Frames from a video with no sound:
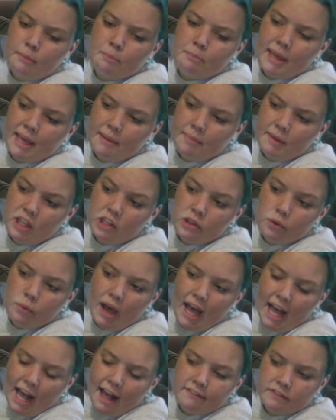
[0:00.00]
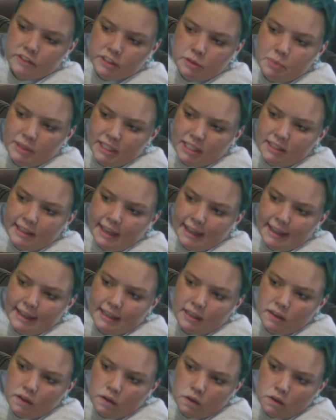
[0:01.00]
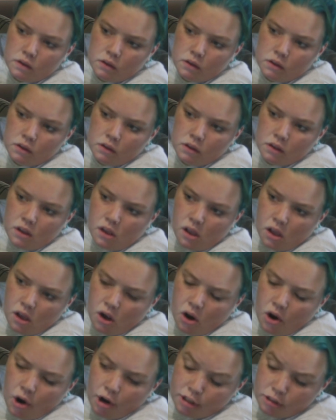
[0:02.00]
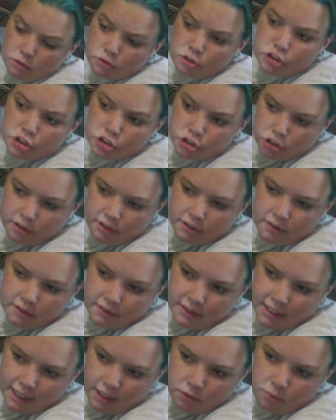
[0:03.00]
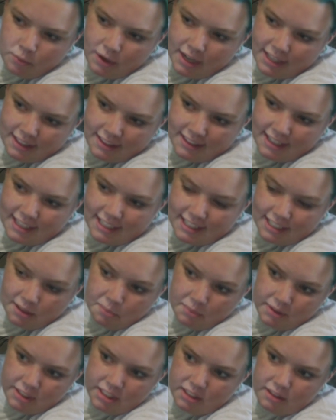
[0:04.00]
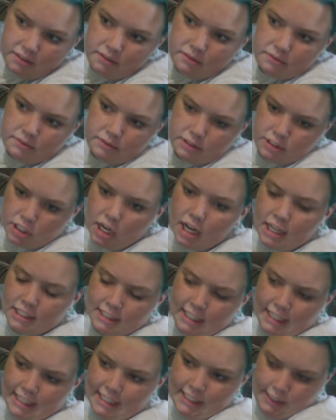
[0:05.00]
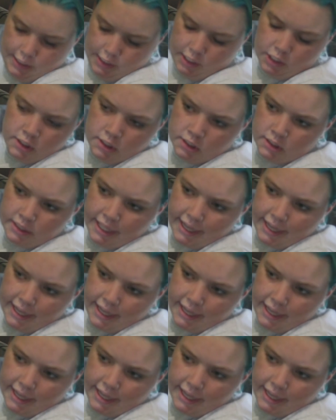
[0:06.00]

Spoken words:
Maybe you have to be like, are you sure that you read it that it can be done like here?